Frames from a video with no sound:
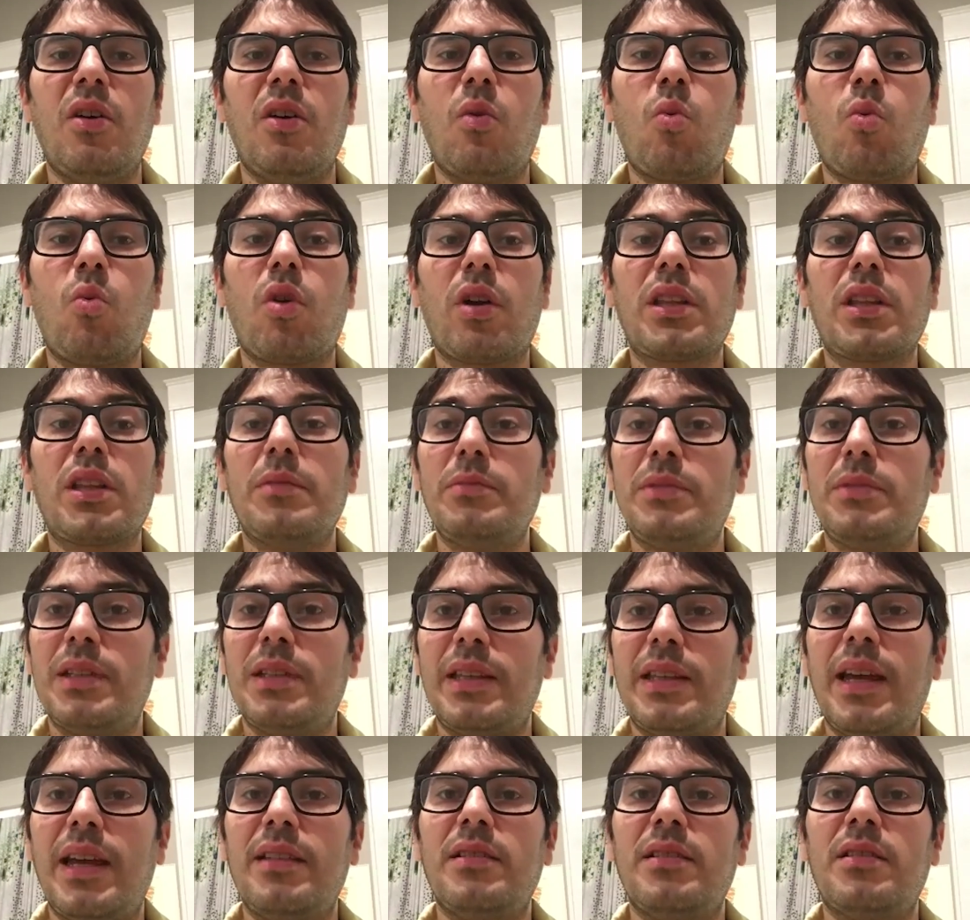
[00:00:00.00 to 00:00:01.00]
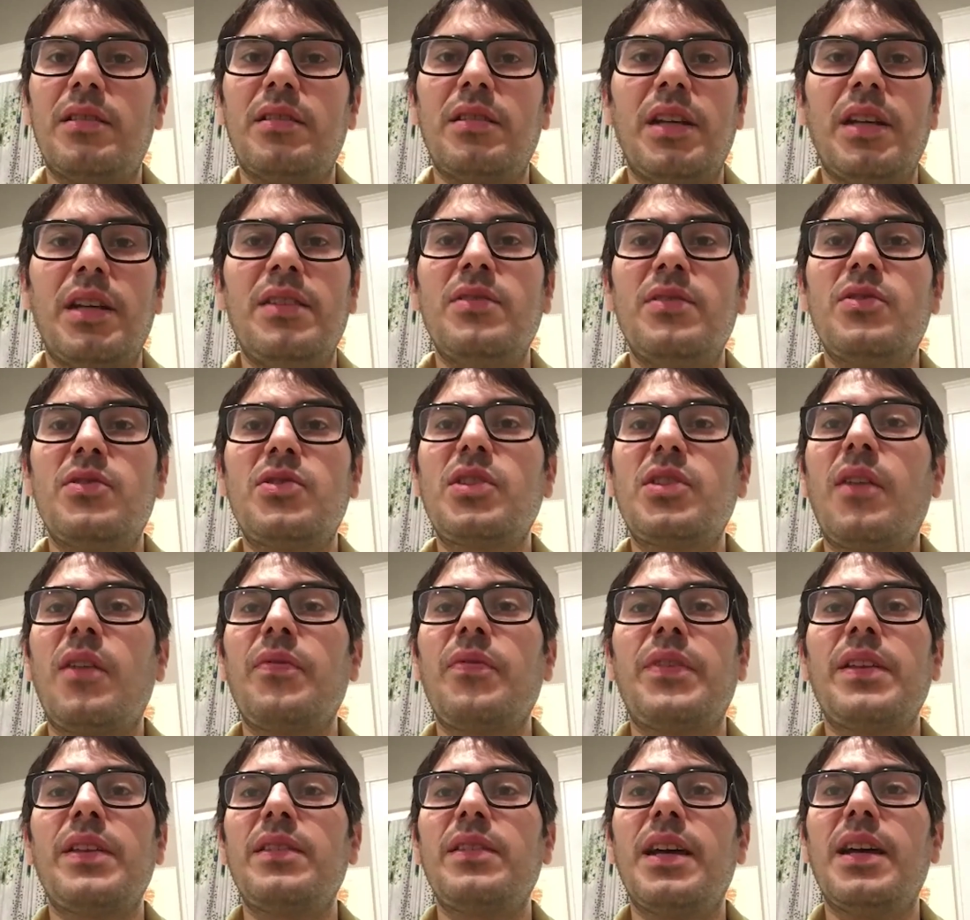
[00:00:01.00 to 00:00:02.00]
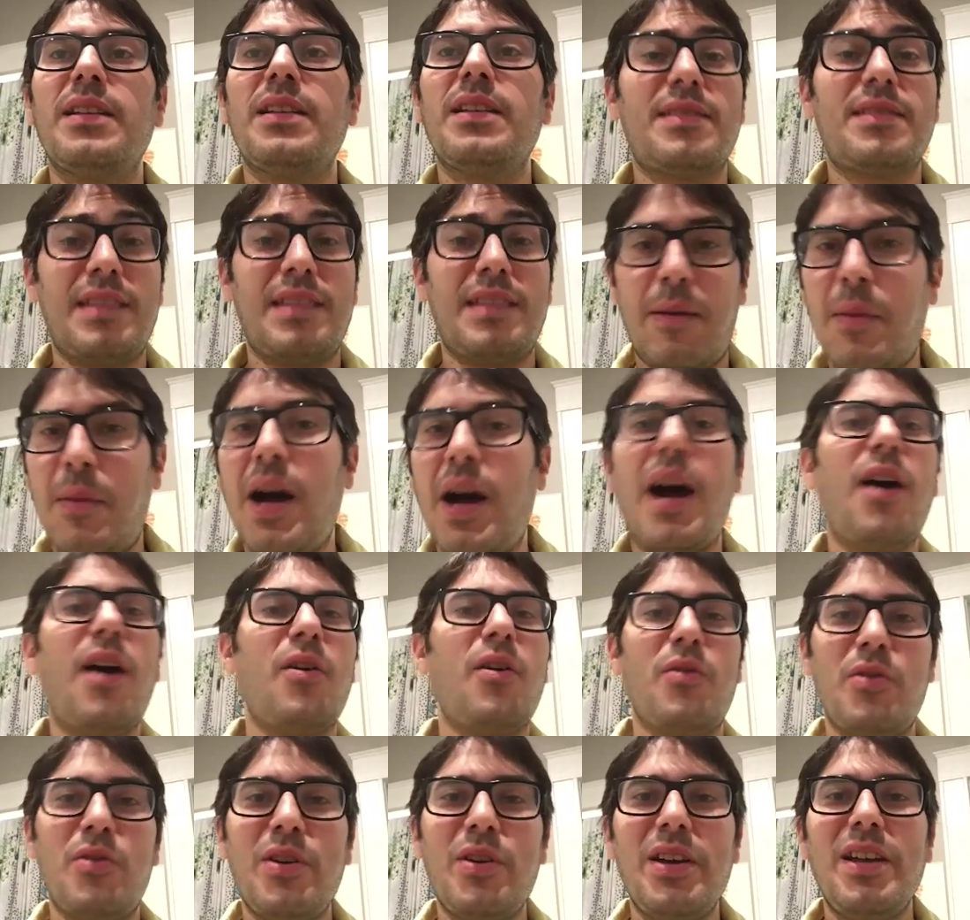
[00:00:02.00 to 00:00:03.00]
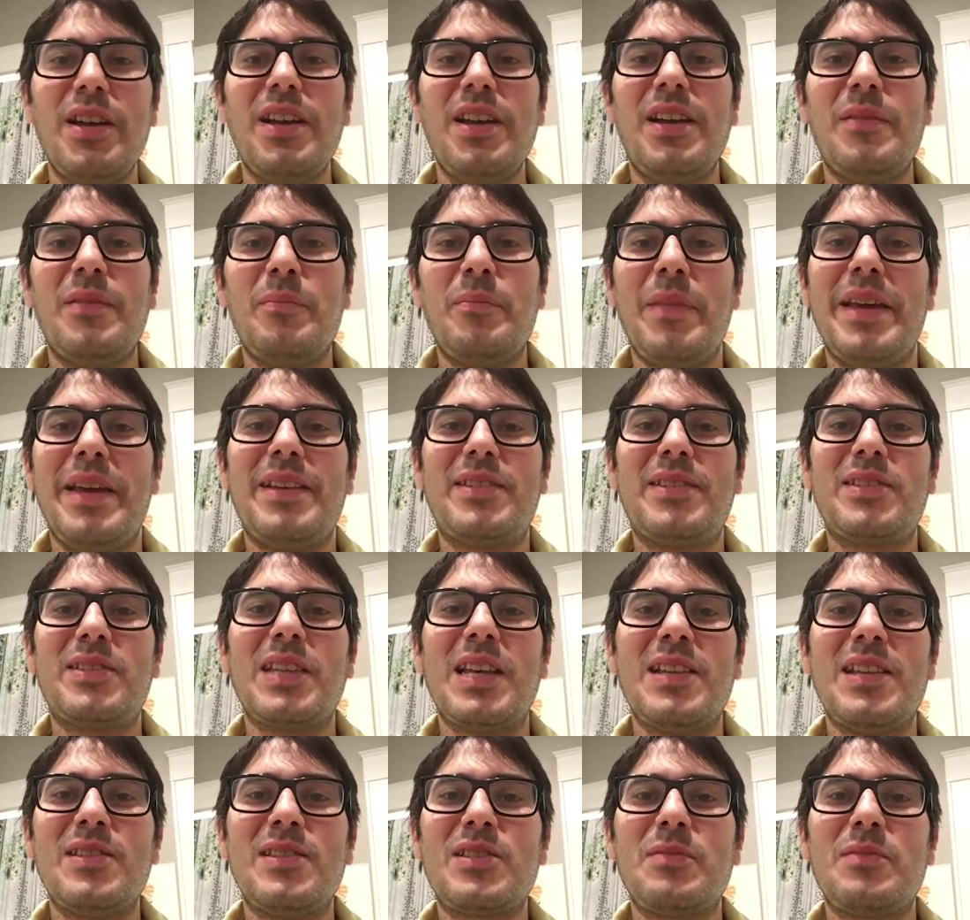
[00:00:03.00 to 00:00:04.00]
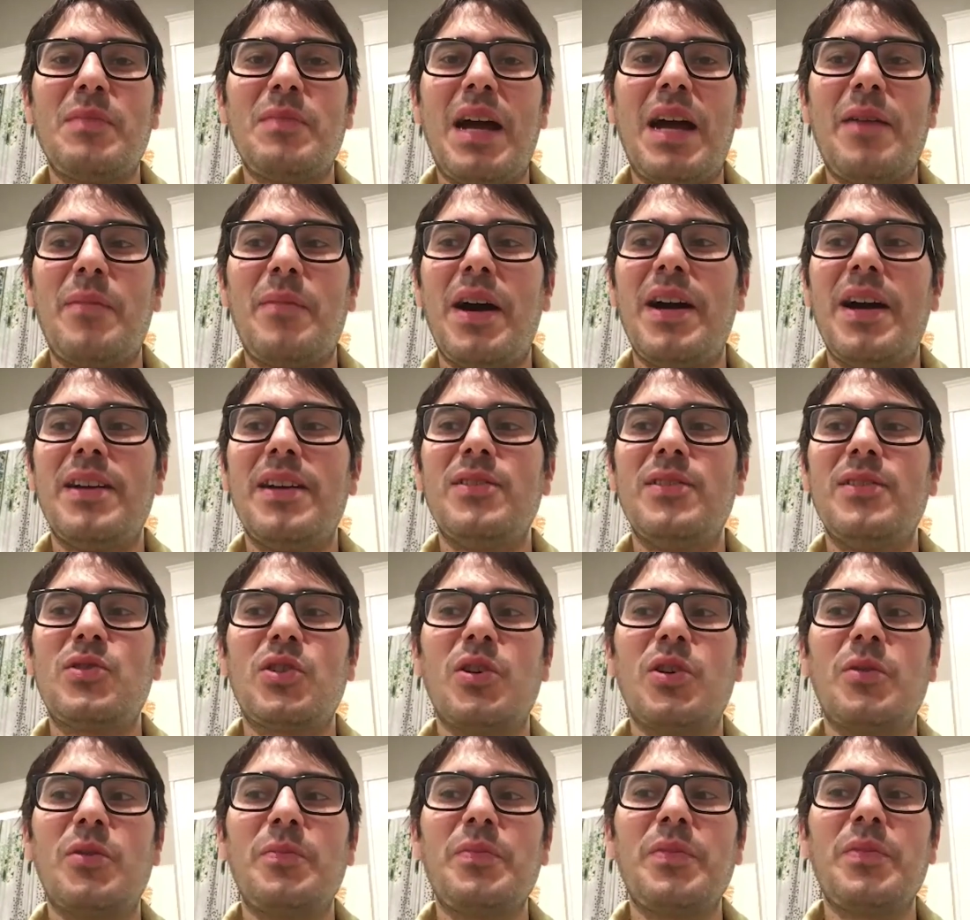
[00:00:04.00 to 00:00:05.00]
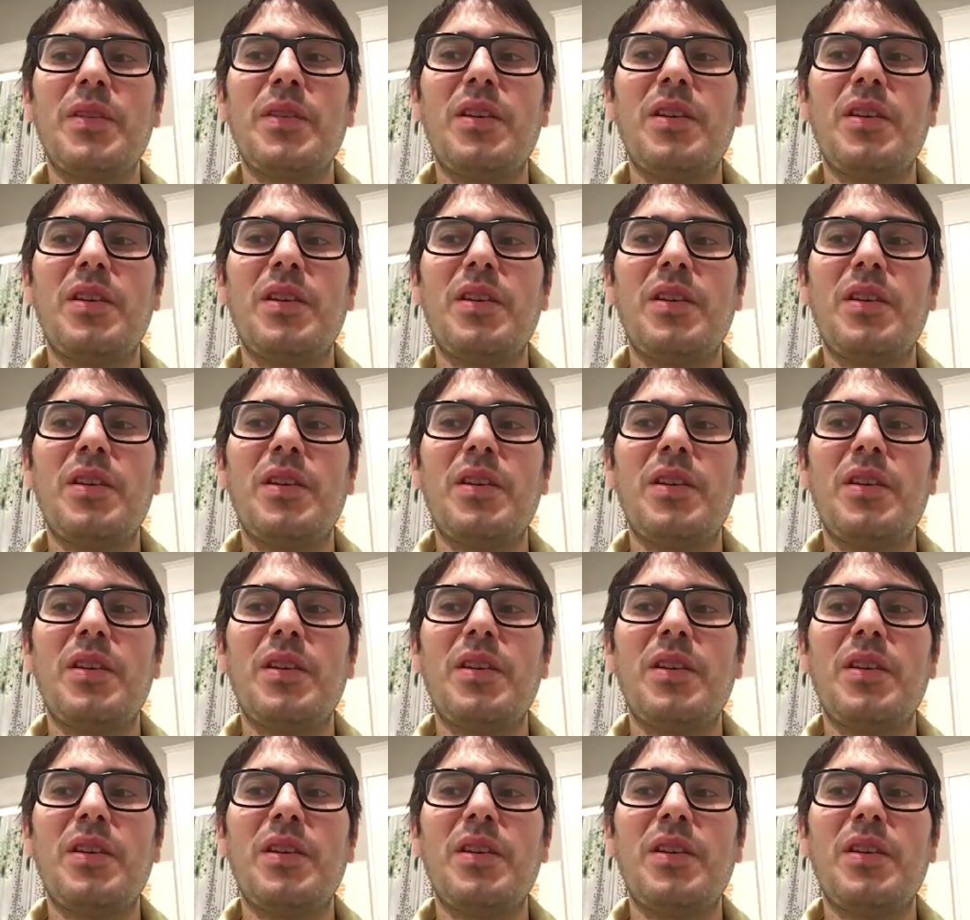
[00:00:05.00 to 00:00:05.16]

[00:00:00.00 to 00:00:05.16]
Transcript: work them together in something that somehow makes sense in my mind. So